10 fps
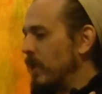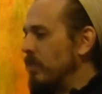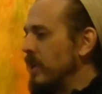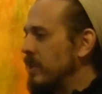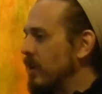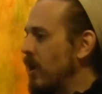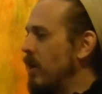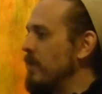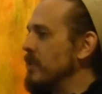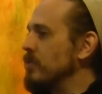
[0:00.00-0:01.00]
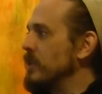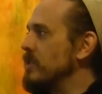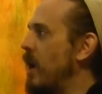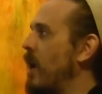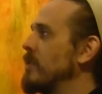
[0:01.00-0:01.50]
read the comments, we
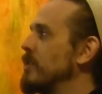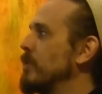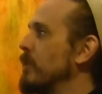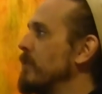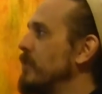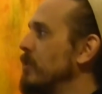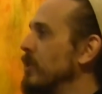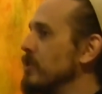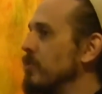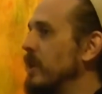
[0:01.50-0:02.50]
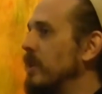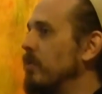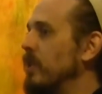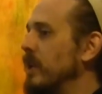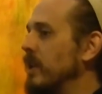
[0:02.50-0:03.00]
talk to the reviewers,
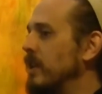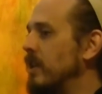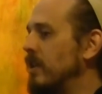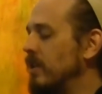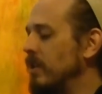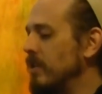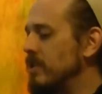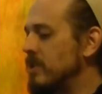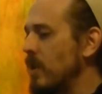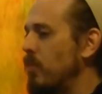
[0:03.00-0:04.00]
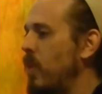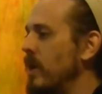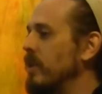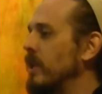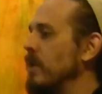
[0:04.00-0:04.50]
we say,
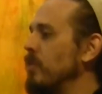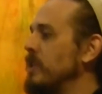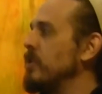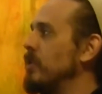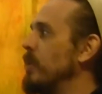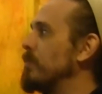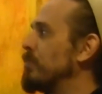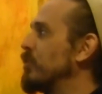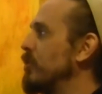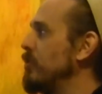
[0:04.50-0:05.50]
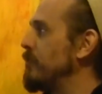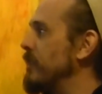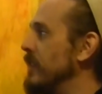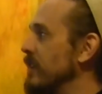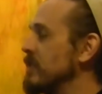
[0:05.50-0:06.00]
what can we do to
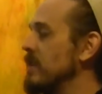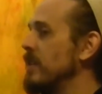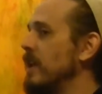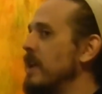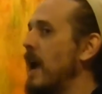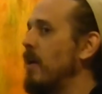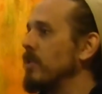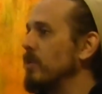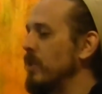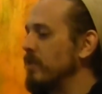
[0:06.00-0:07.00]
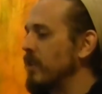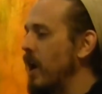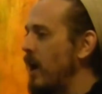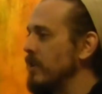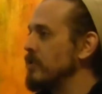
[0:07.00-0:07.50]
improve this? And then now that we've
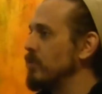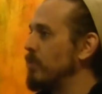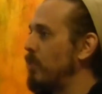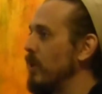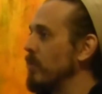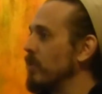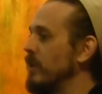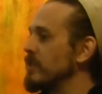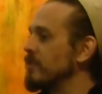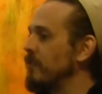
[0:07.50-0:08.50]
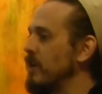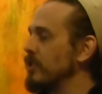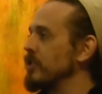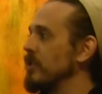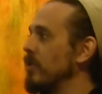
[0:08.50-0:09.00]
gotten to a point where it's
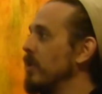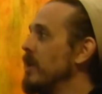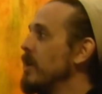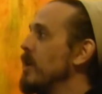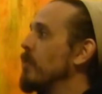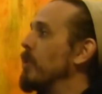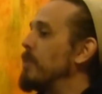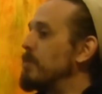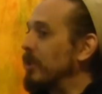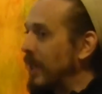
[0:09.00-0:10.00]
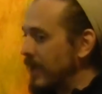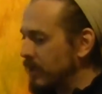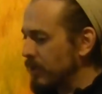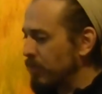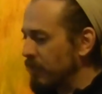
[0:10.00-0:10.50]
functional, where people
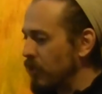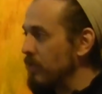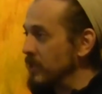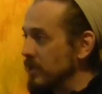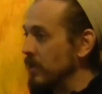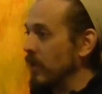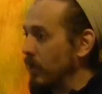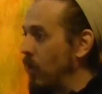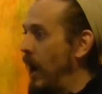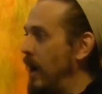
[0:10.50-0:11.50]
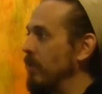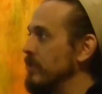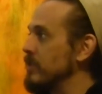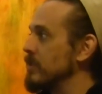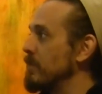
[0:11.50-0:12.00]
like the performance and they're like, wow,
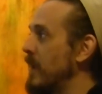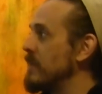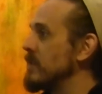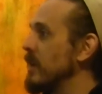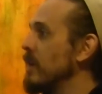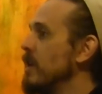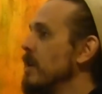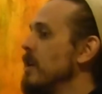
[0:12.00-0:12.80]
this is amazing.